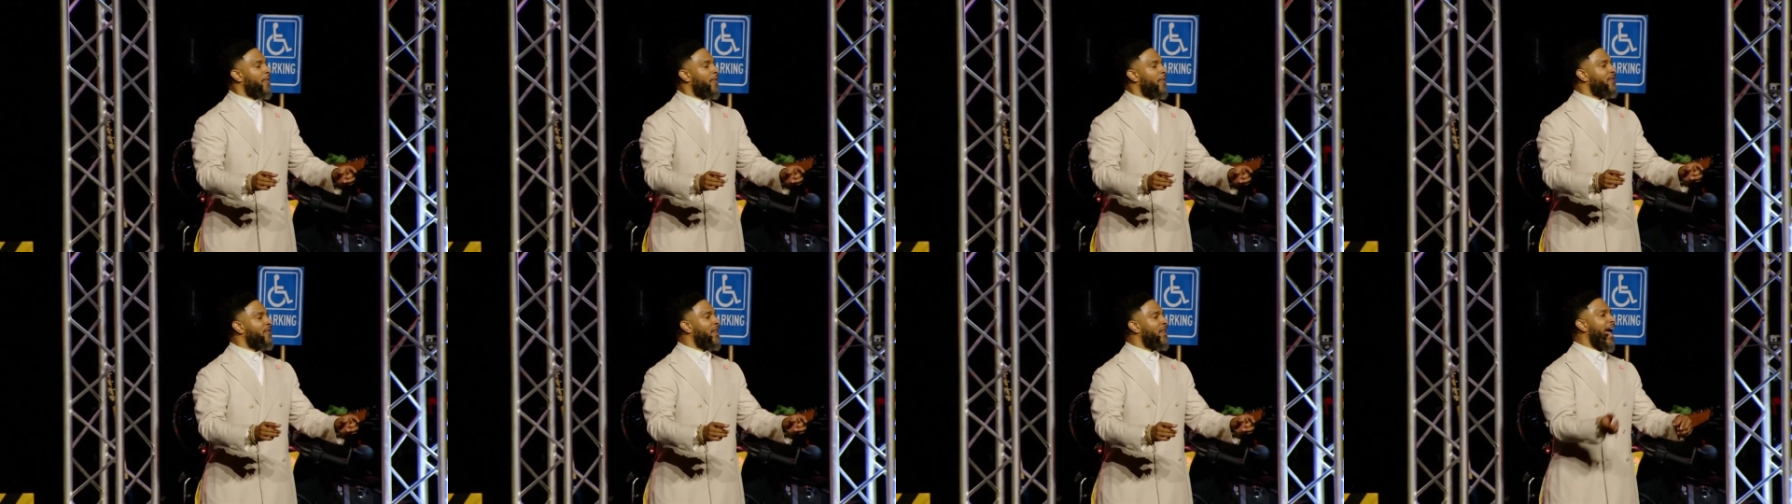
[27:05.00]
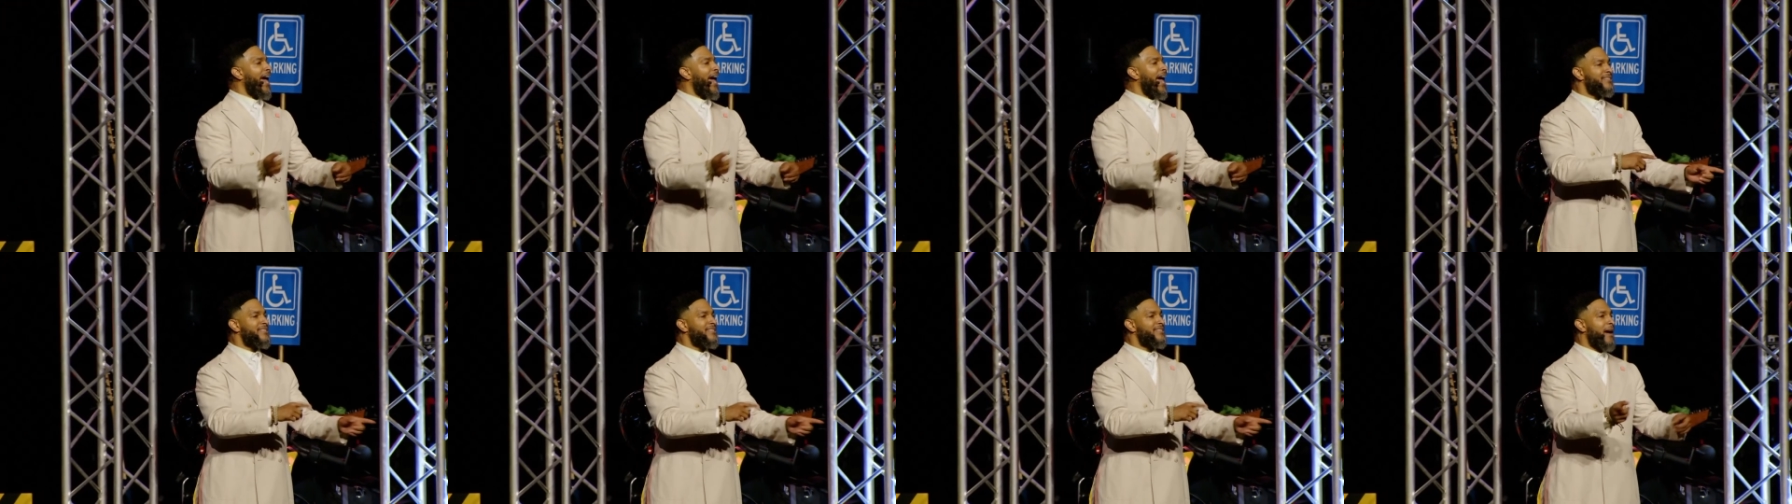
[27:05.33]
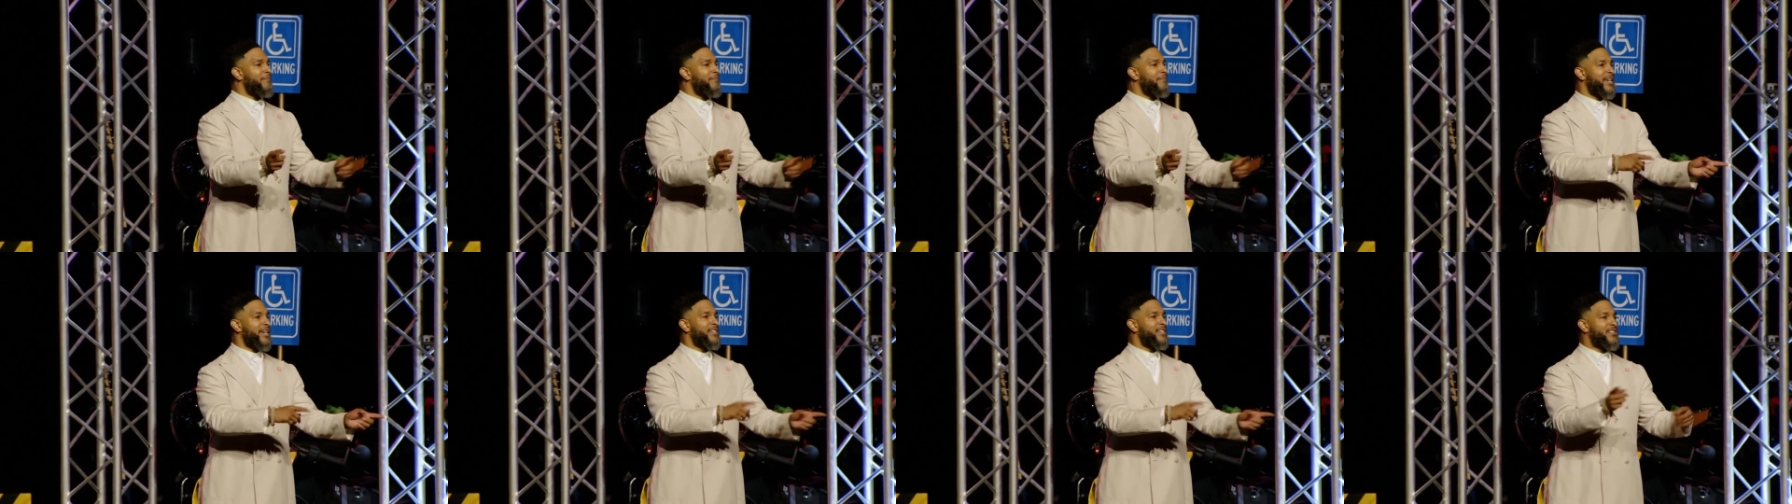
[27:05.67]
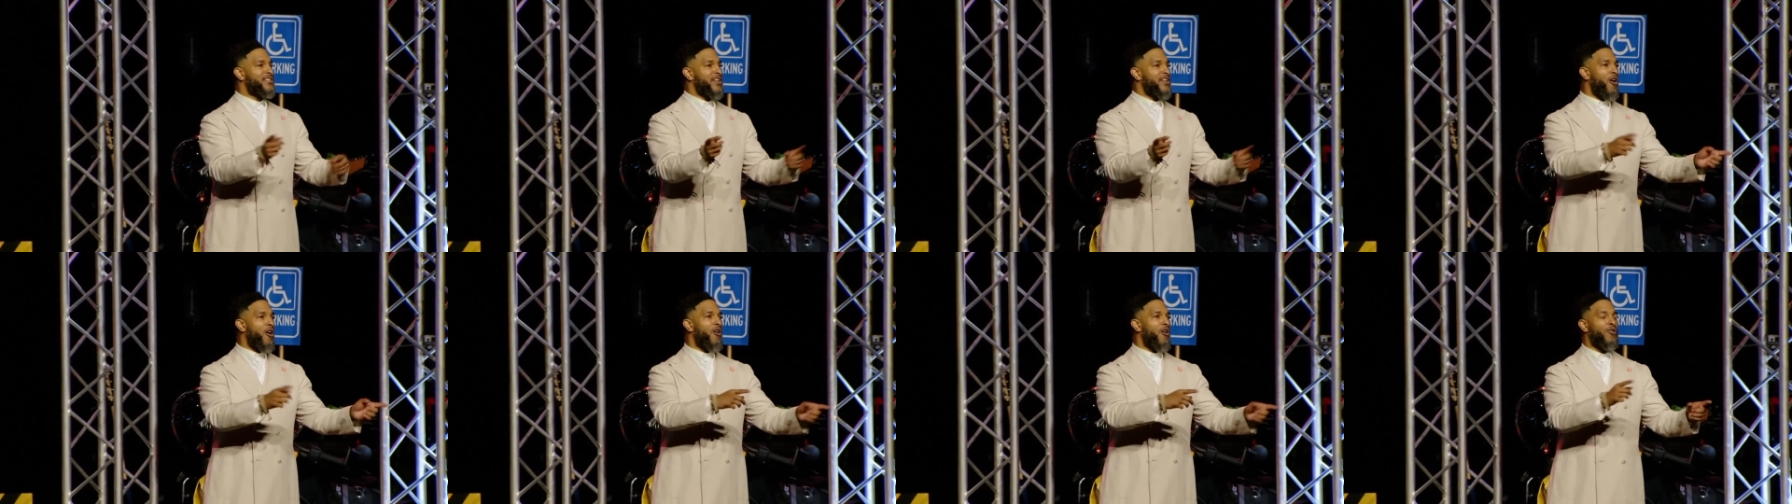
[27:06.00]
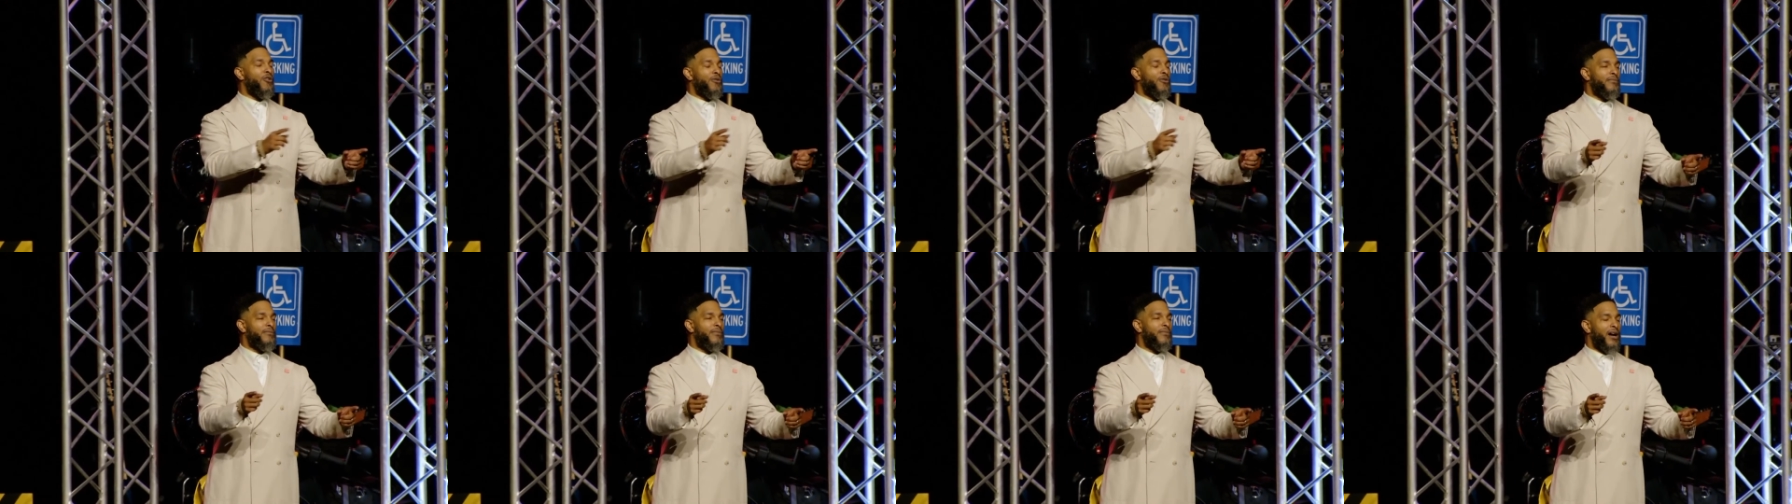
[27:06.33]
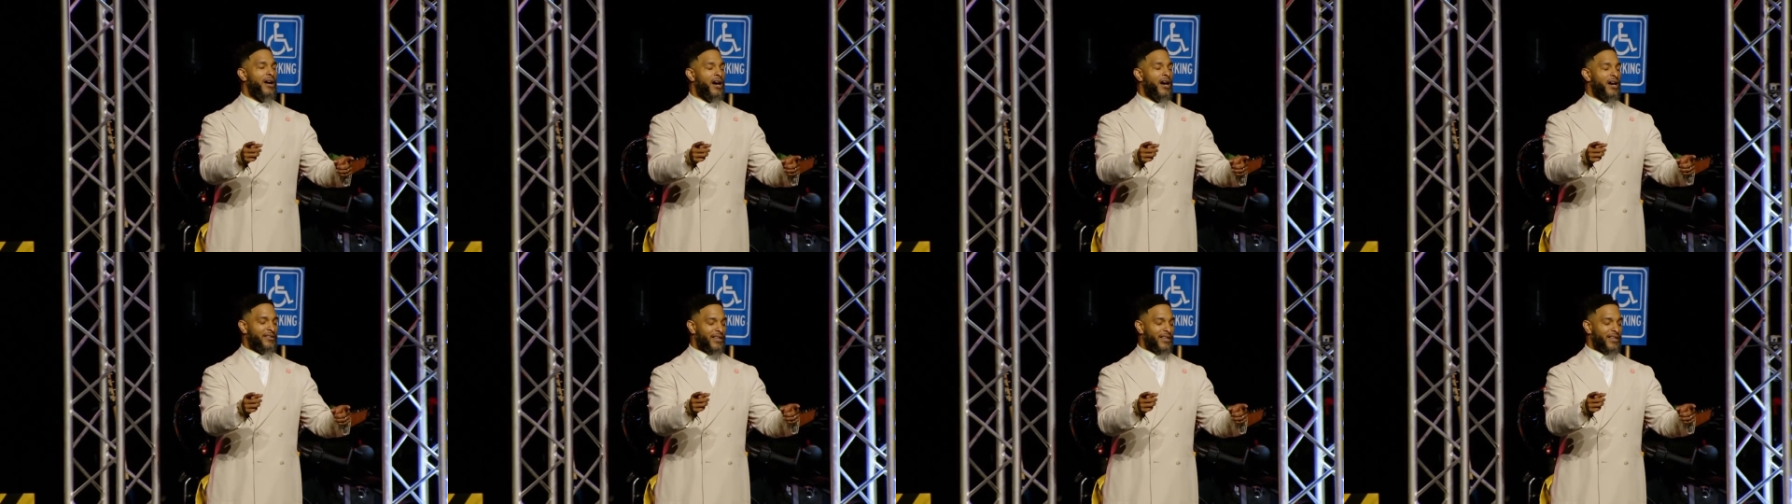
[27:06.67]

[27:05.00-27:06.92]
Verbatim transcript: the last time they stole, uh,